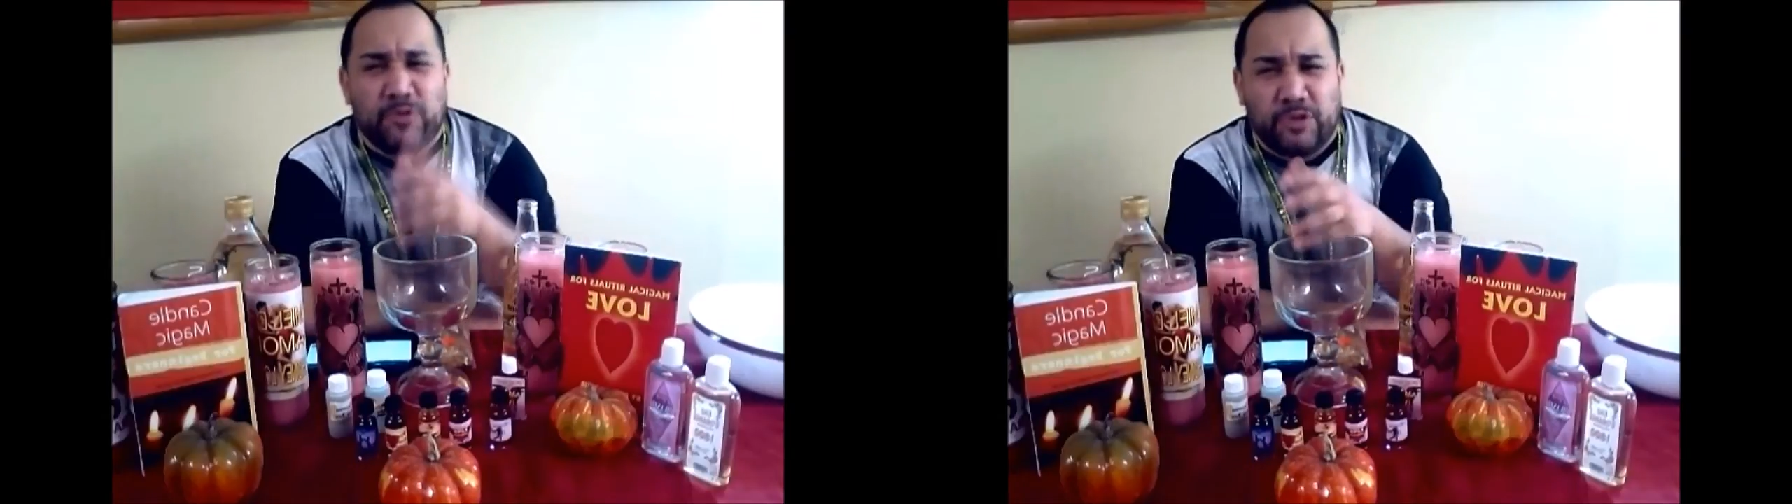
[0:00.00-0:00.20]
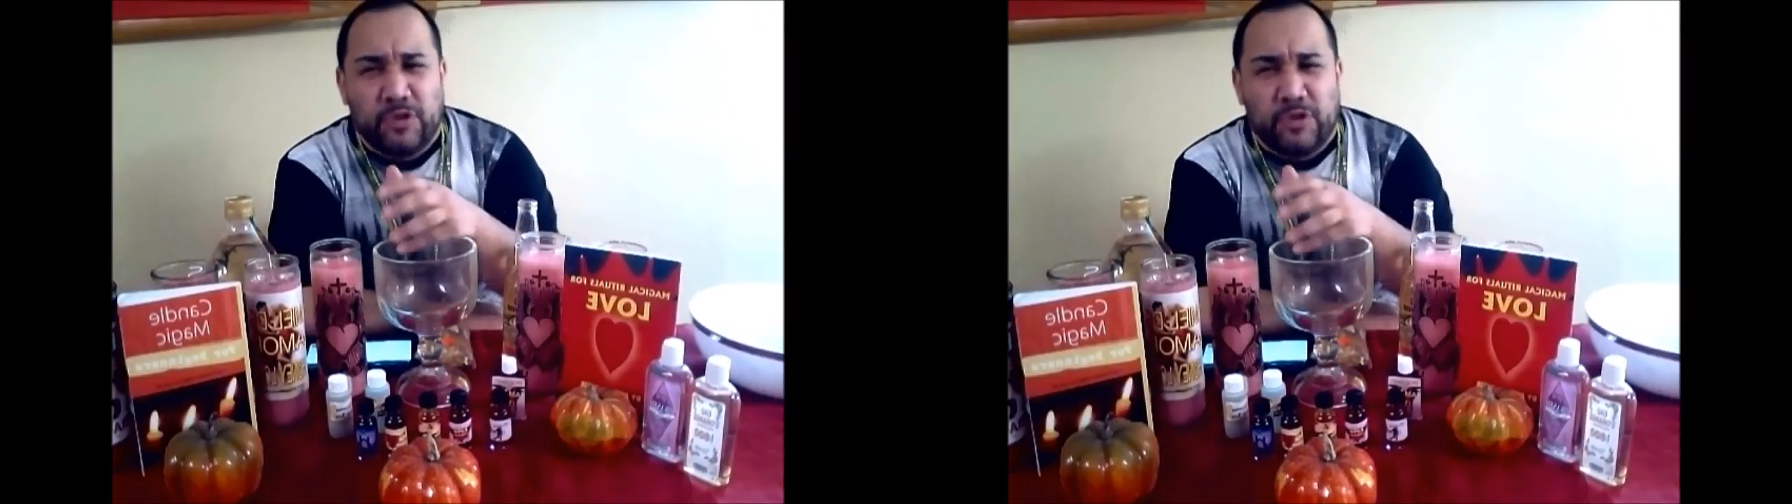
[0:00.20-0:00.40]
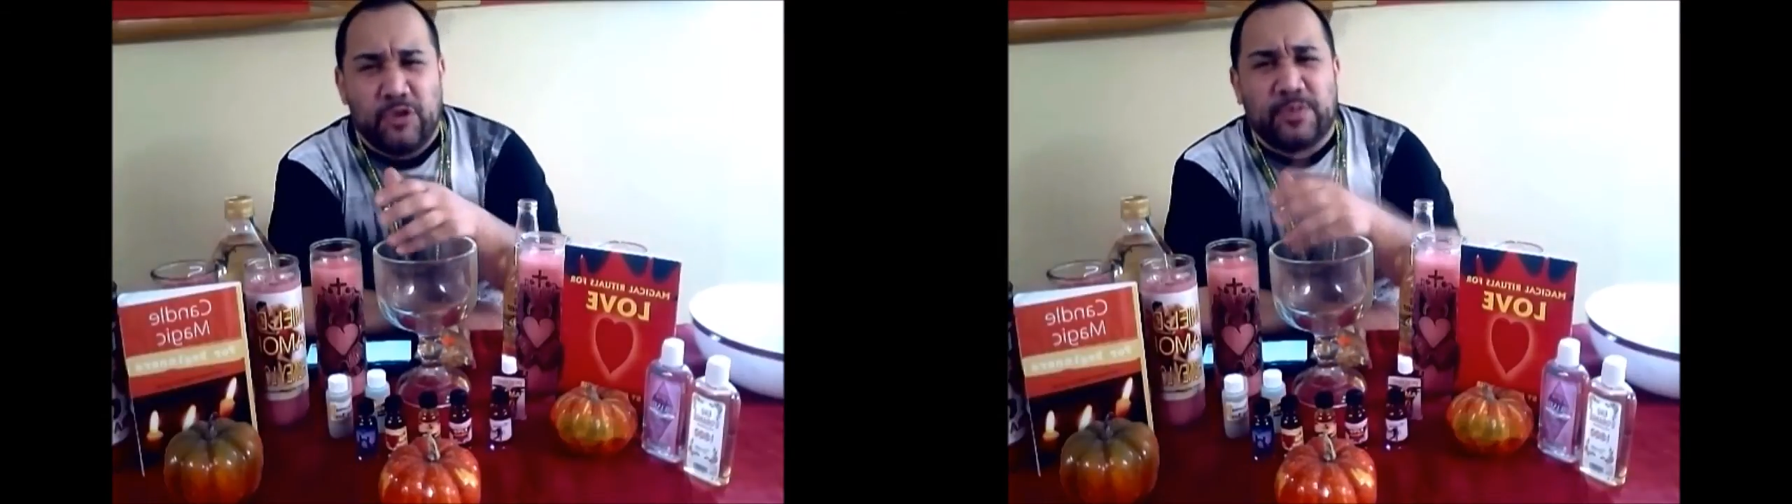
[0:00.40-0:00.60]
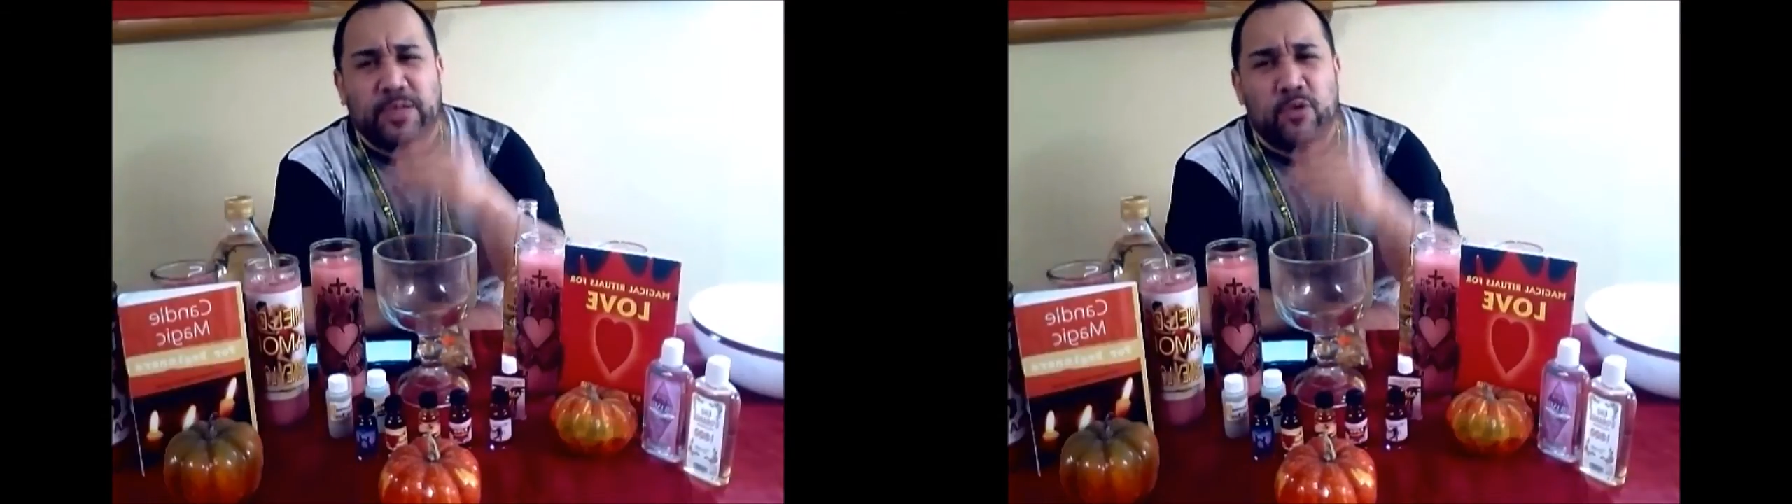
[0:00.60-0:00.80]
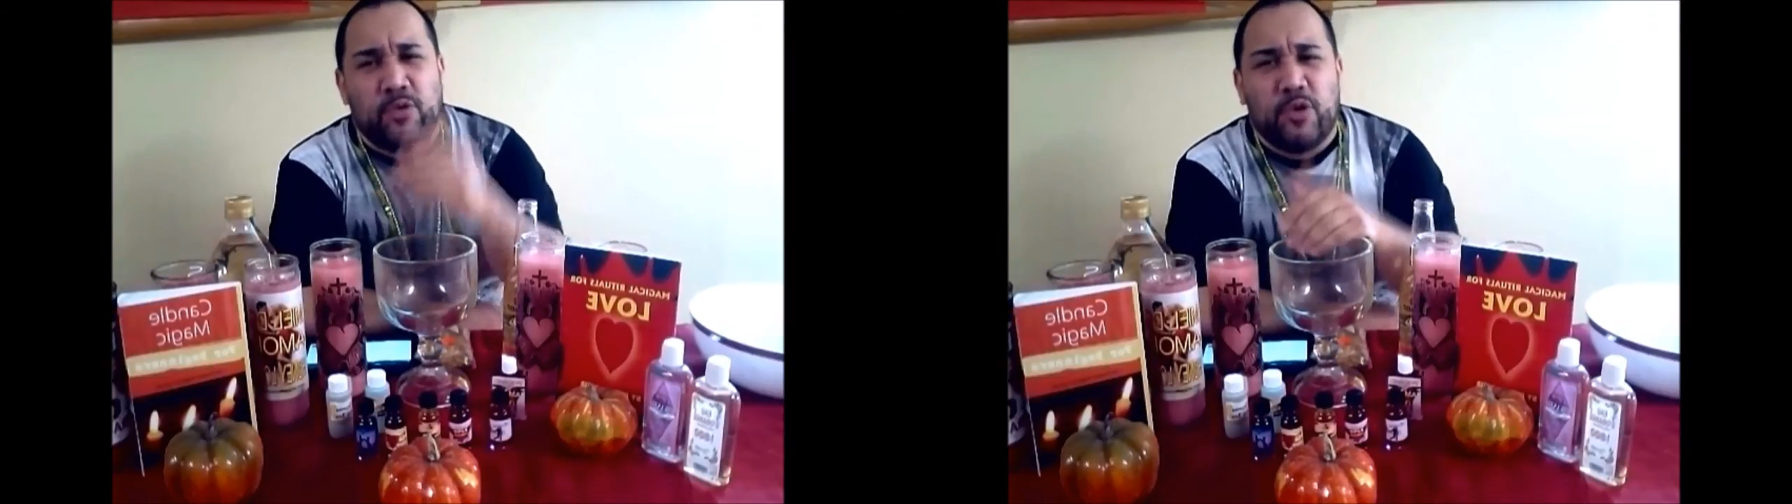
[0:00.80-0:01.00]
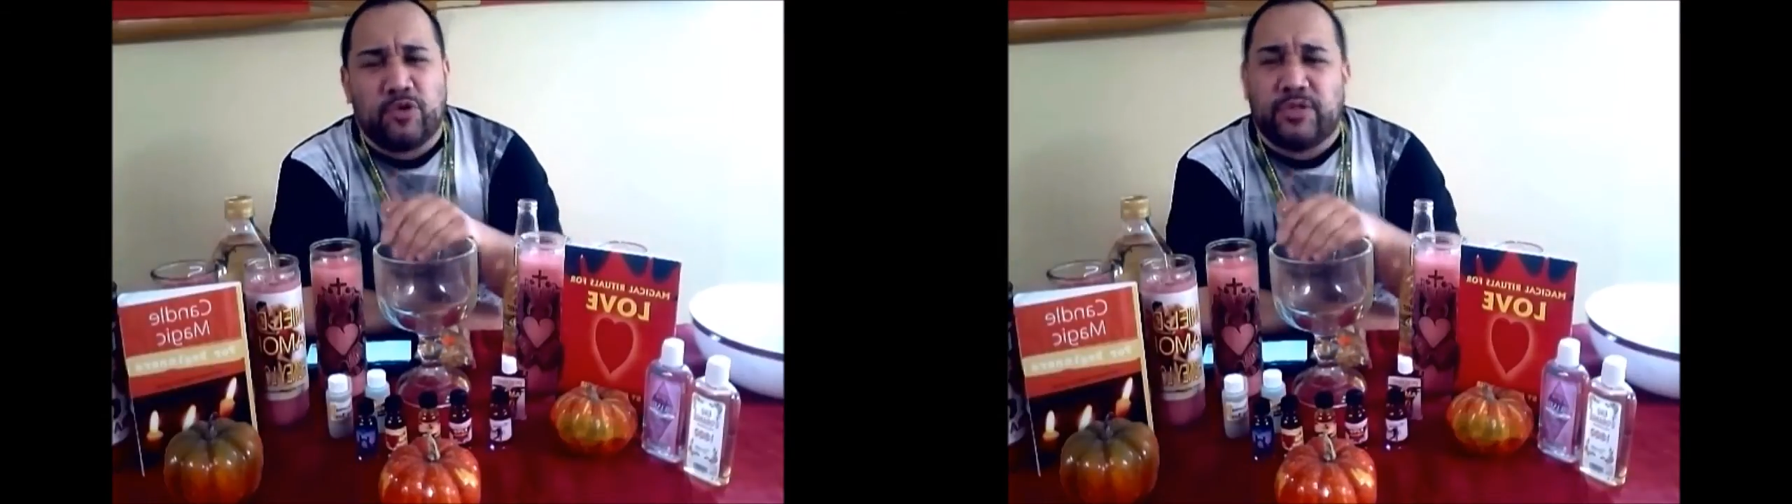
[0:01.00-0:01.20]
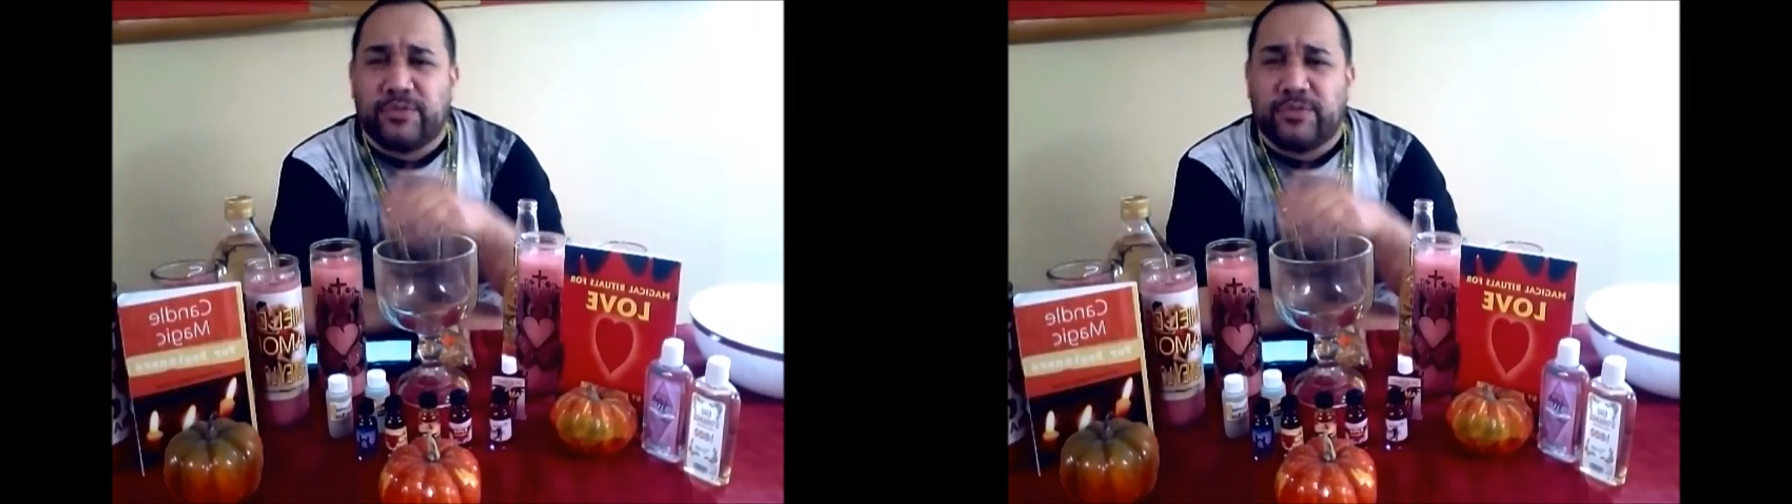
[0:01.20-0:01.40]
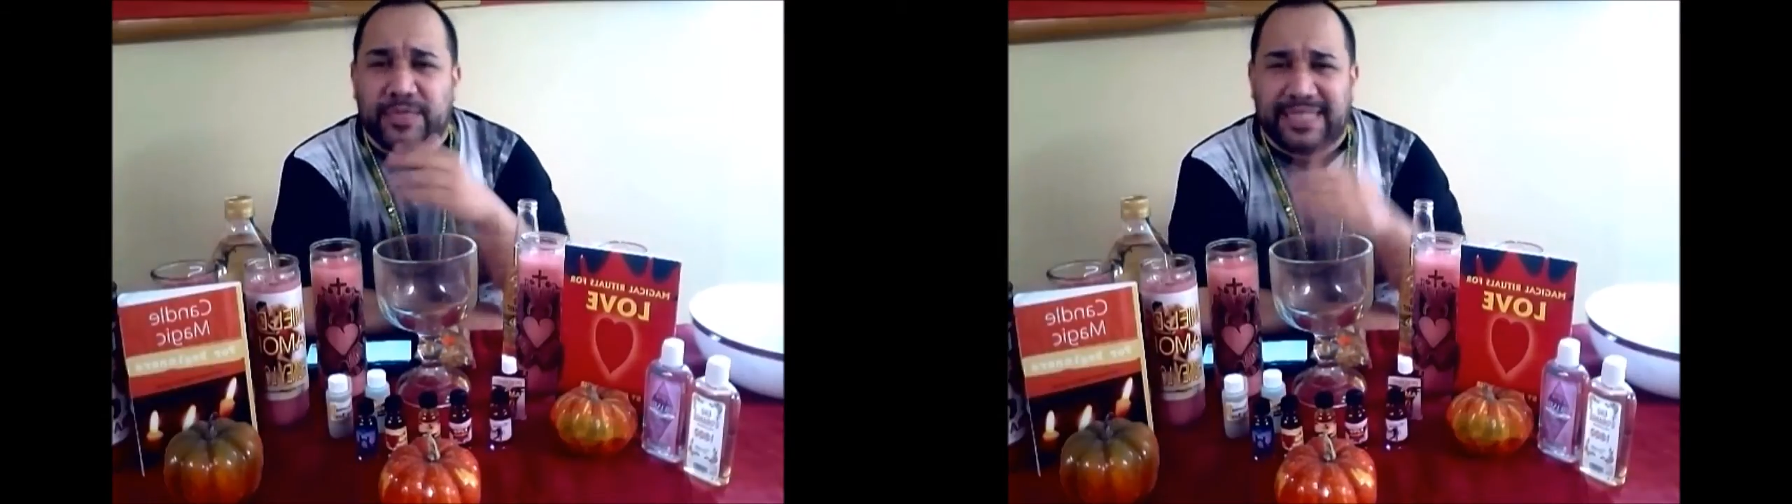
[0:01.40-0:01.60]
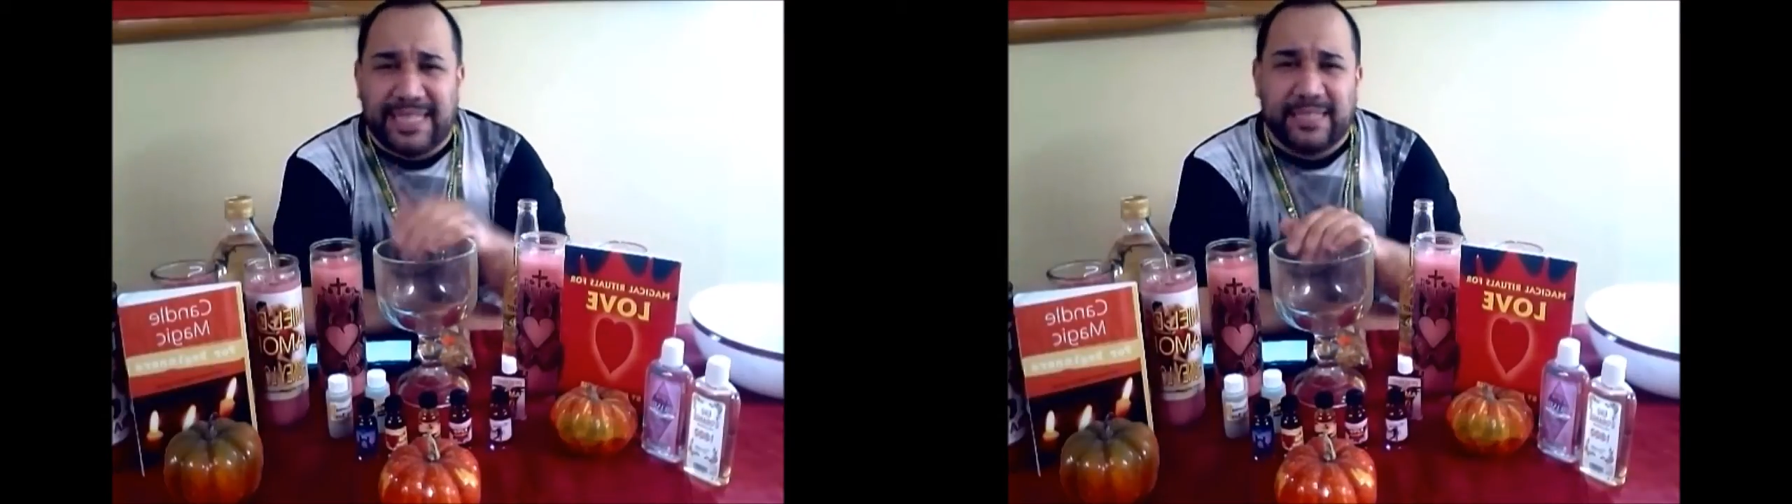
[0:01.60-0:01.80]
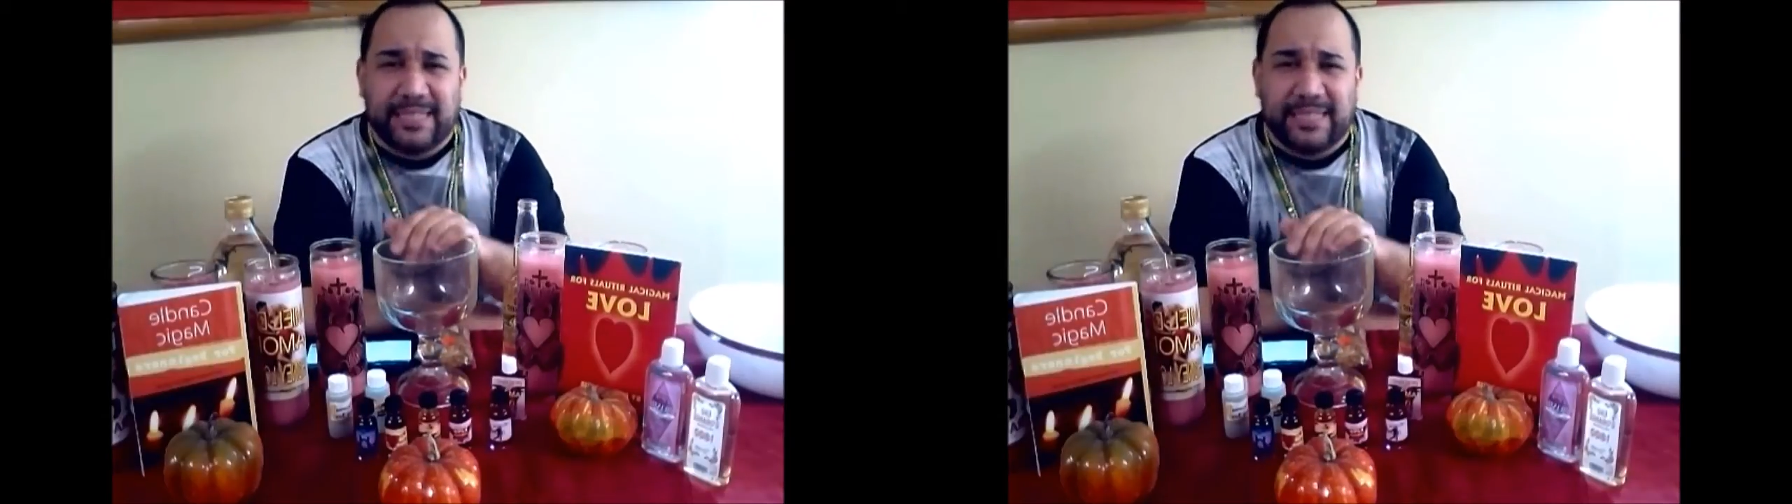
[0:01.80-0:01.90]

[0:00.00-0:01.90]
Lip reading: herbs and oils or different scents of